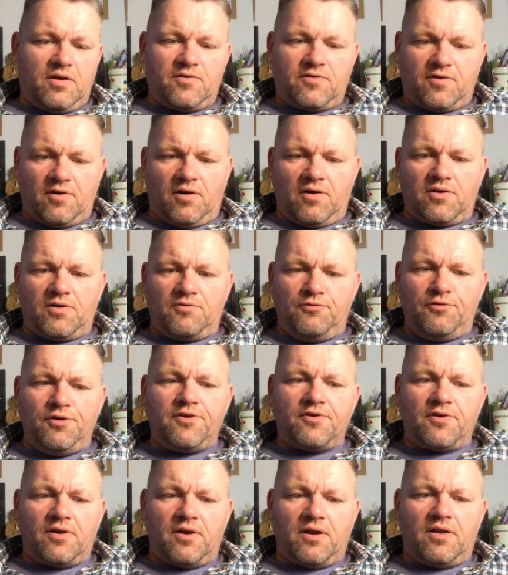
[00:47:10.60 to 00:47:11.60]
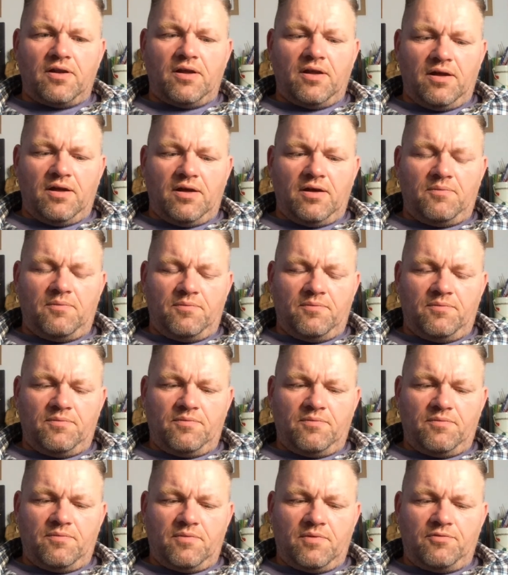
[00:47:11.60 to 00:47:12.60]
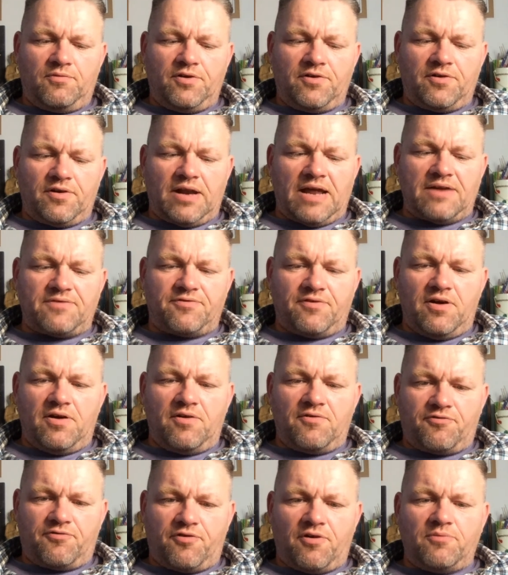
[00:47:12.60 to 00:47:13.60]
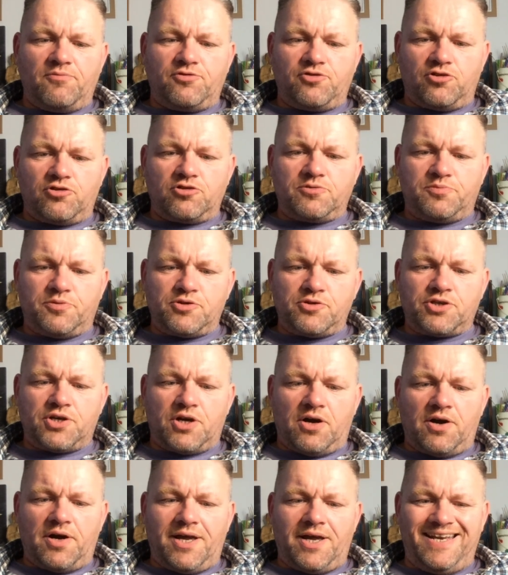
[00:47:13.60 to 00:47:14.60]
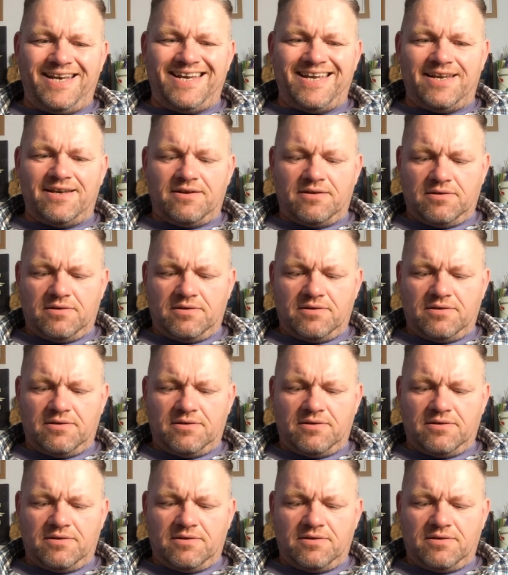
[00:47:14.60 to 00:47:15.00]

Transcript: got an original advert from George Bushart in it